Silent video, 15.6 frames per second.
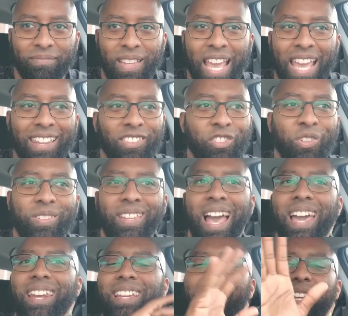and just
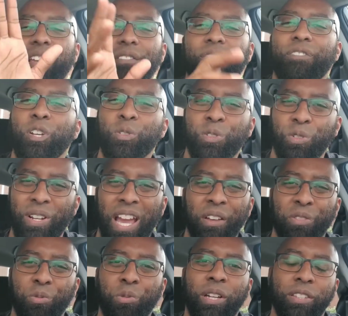kind of get filtered
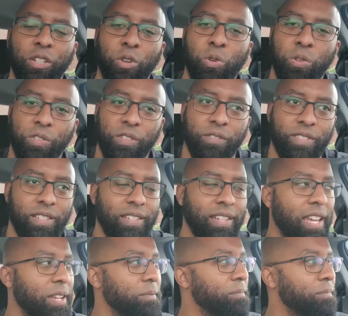out throughout the course of the day.